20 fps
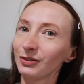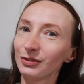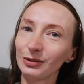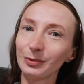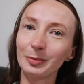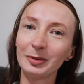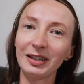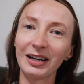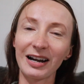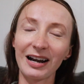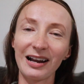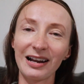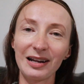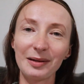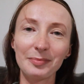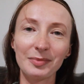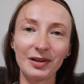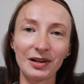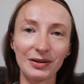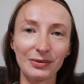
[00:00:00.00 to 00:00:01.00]

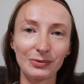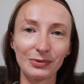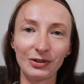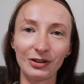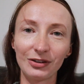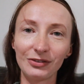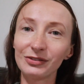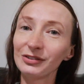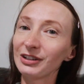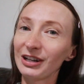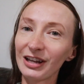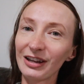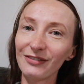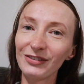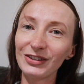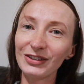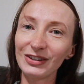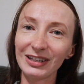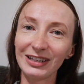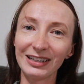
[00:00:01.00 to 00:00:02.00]
subscribe. I would love to have
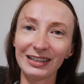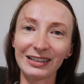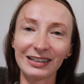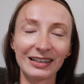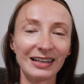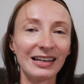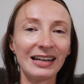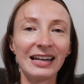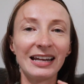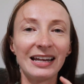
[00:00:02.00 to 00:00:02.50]
you here.